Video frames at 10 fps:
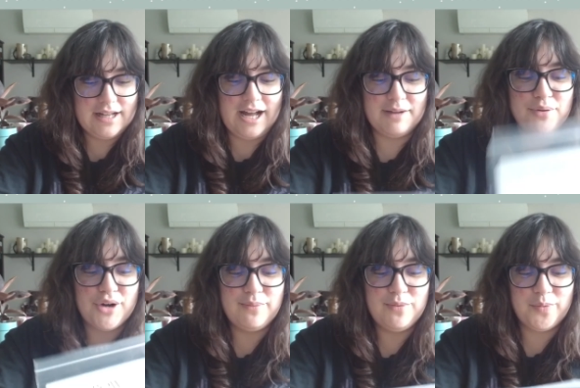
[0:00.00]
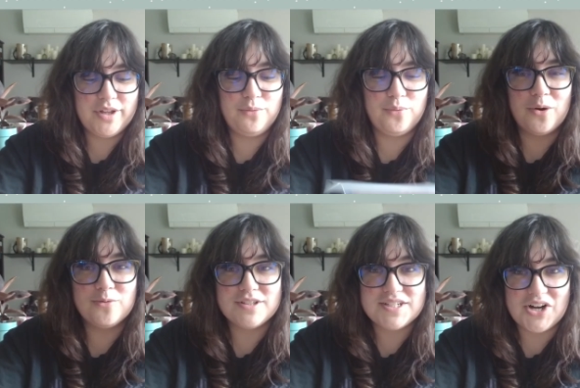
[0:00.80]
I probably
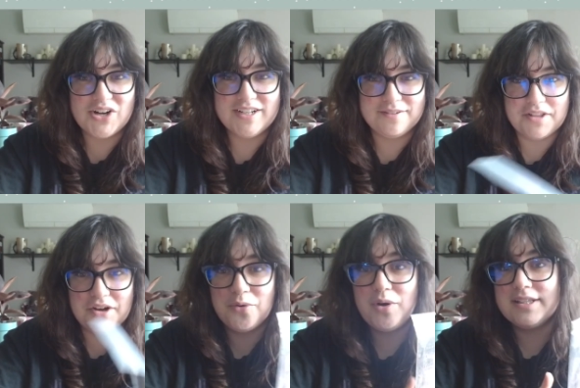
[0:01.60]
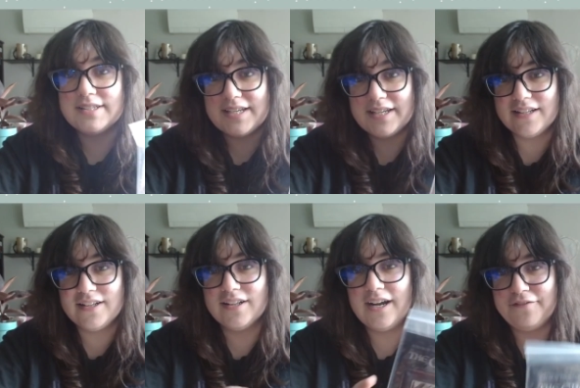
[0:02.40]
won't start him though
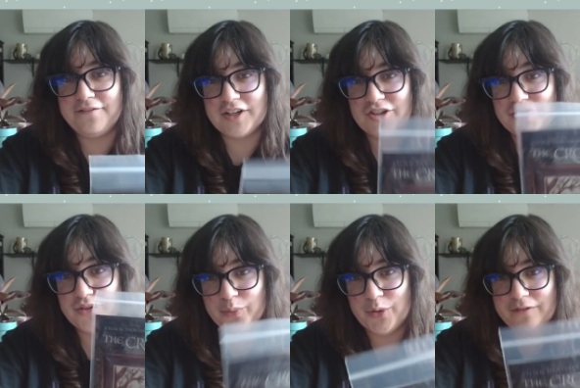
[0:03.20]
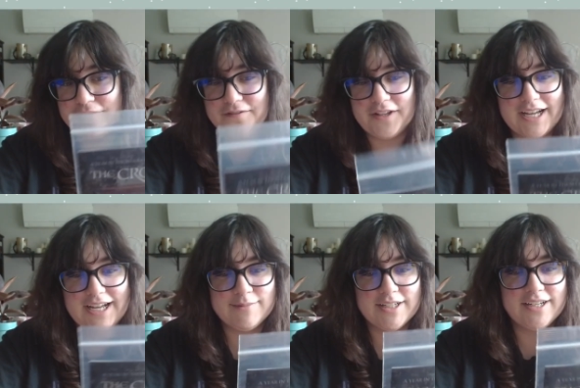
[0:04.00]
until I finish the wolf. Like,
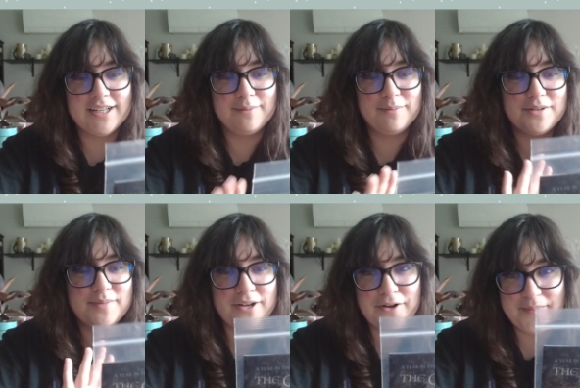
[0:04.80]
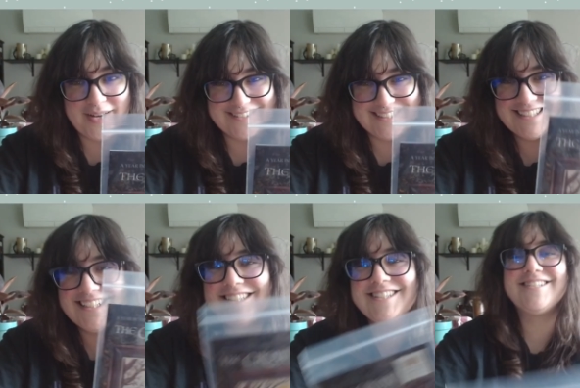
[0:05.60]
I'm gonna be good about it.
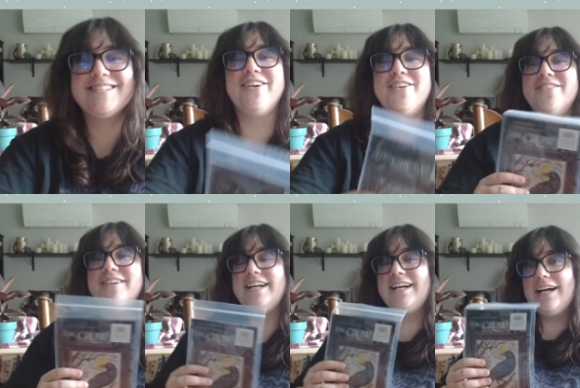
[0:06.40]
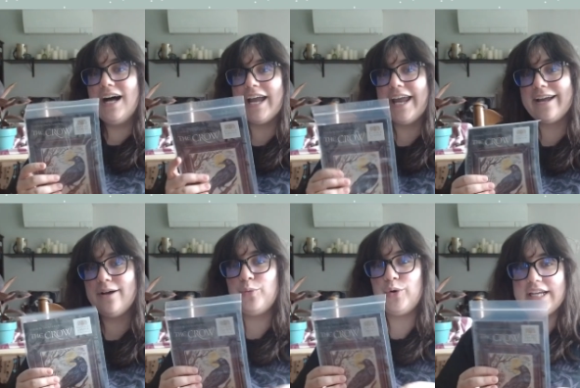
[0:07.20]
So I
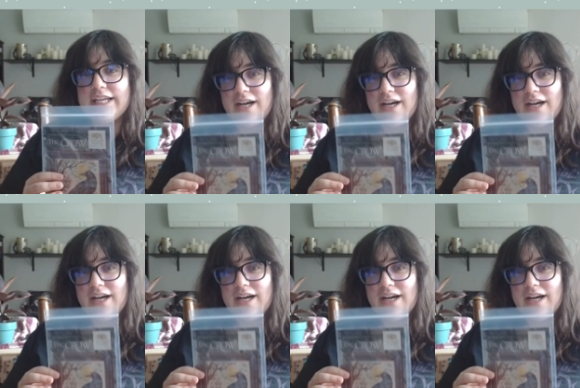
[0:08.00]
am waiting.